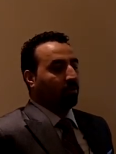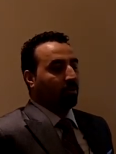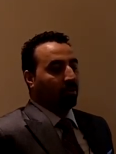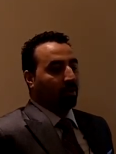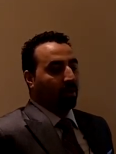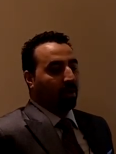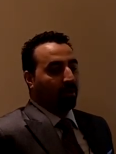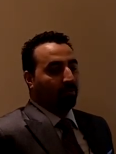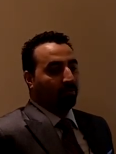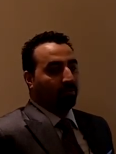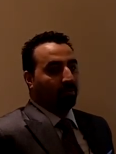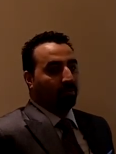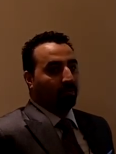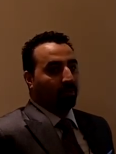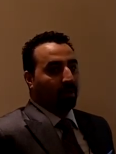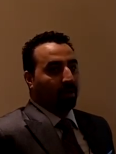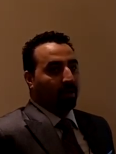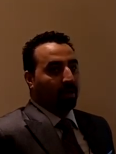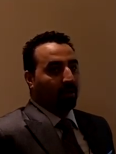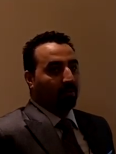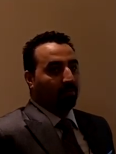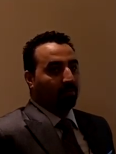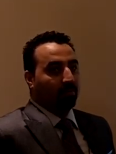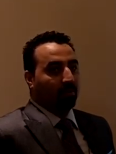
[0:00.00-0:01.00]
So you have to be
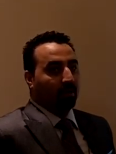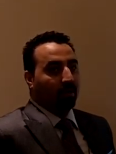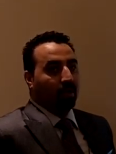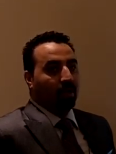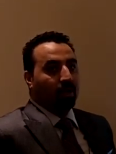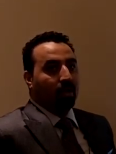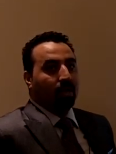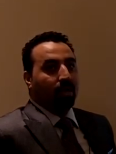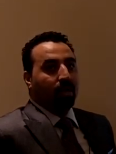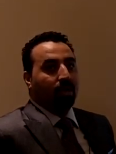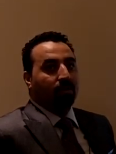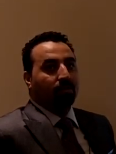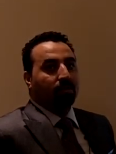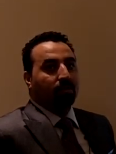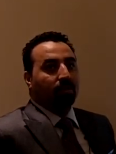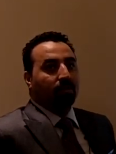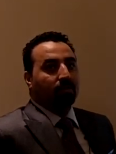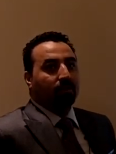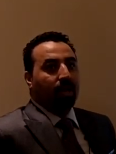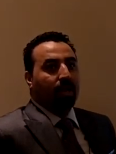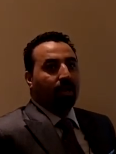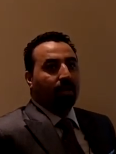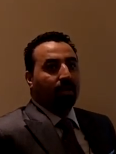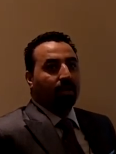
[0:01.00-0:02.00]
careful. It's
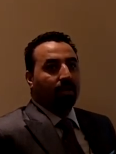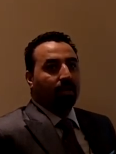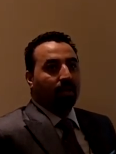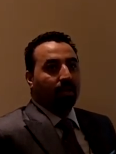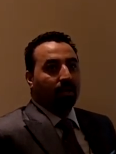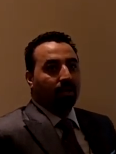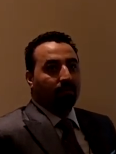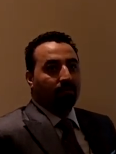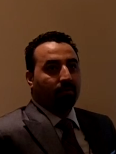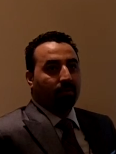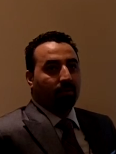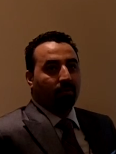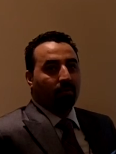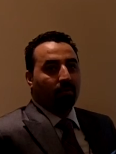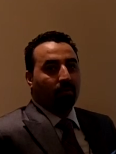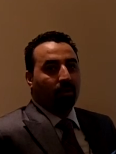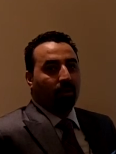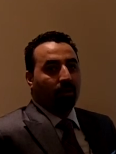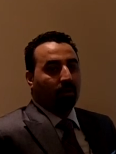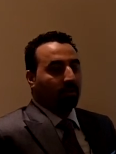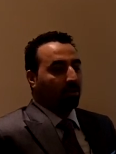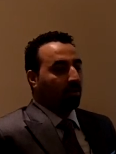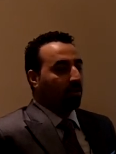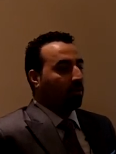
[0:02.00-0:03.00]
exactly 11
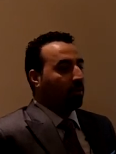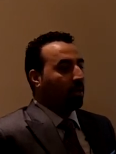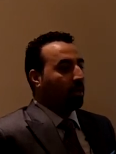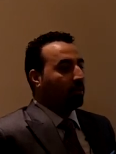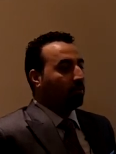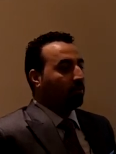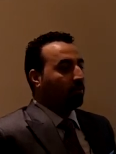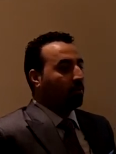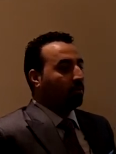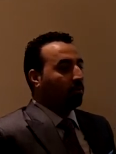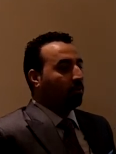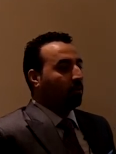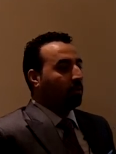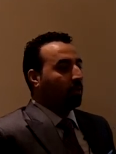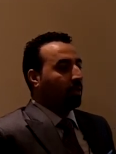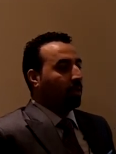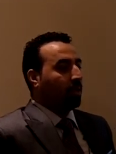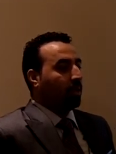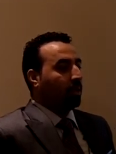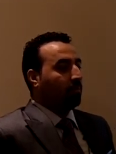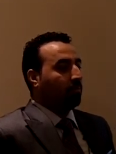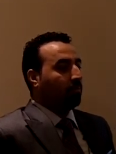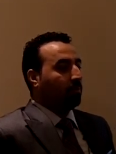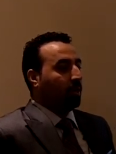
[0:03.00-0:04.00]
o'clock. Do you guys want to
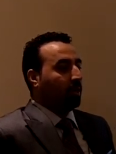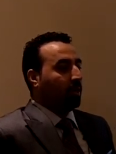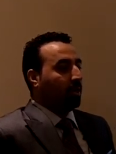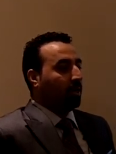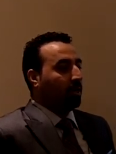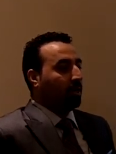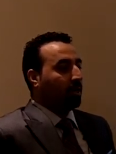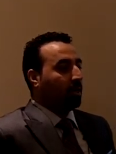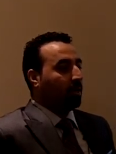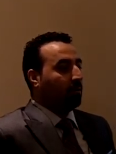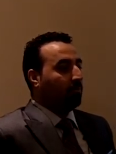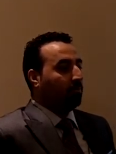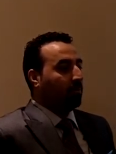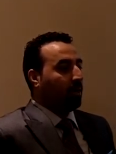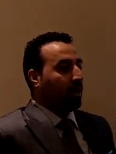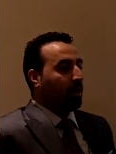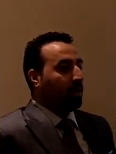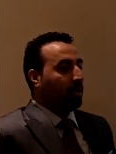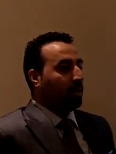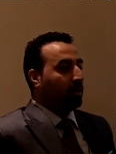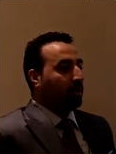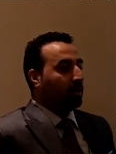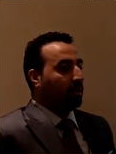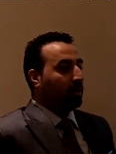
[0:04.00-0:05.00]
take a break and come
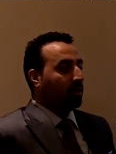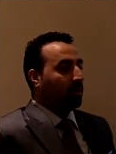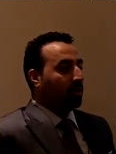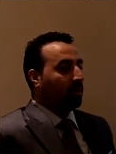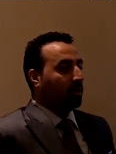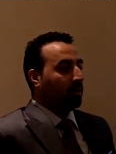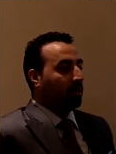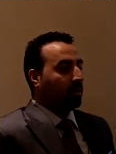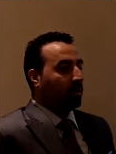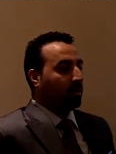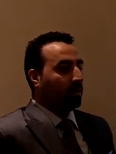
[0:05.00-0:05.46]
back? Sure.